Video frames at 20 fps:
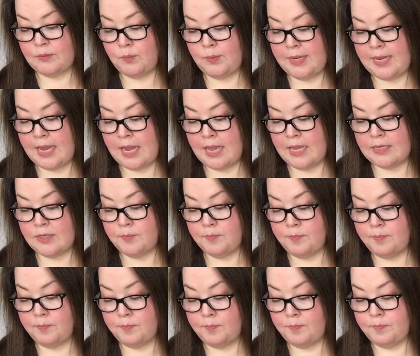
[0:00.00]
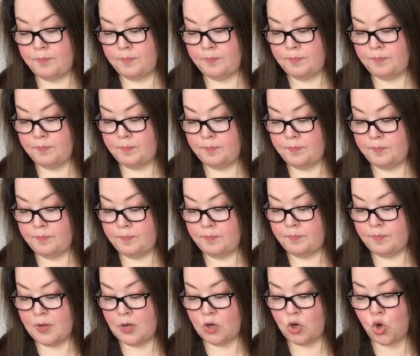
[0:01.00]
and we got
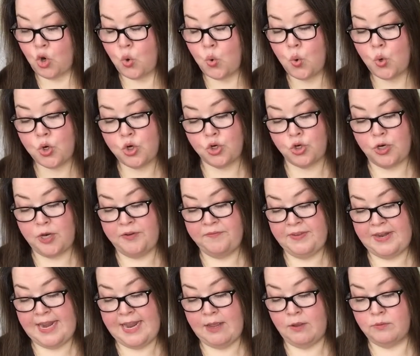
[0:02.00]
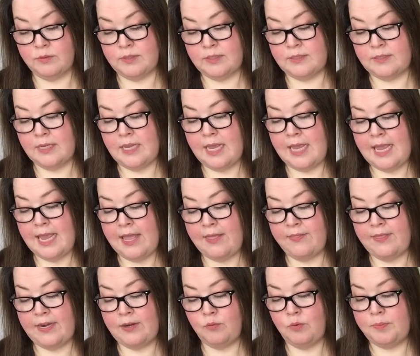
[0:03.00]
a quarter of an ounce
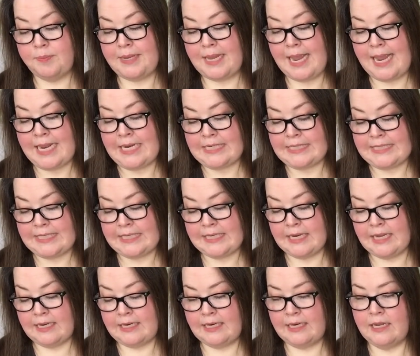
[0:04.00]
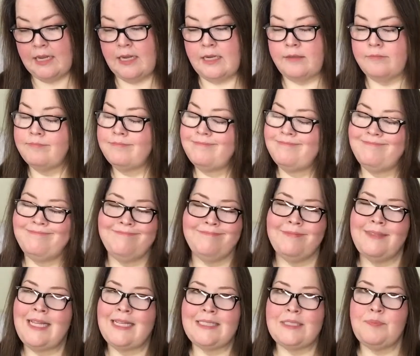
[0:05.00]
and that it would be $18.99. Mm,
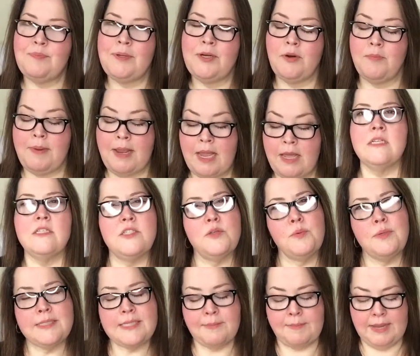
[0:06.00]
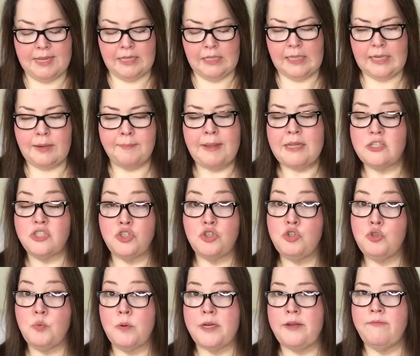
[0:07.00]
that's bigger math. So what does that make it? Like about
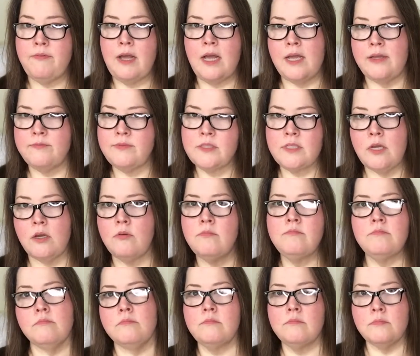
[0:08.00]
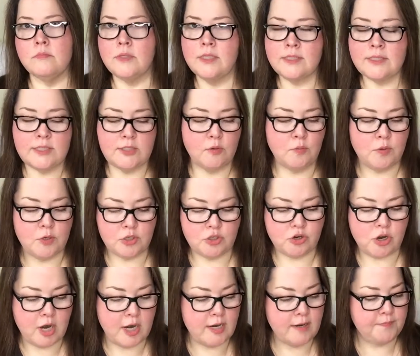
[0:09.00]
$2.25. So it's still worth
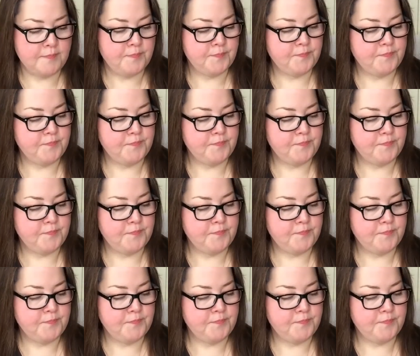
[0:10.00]
trying.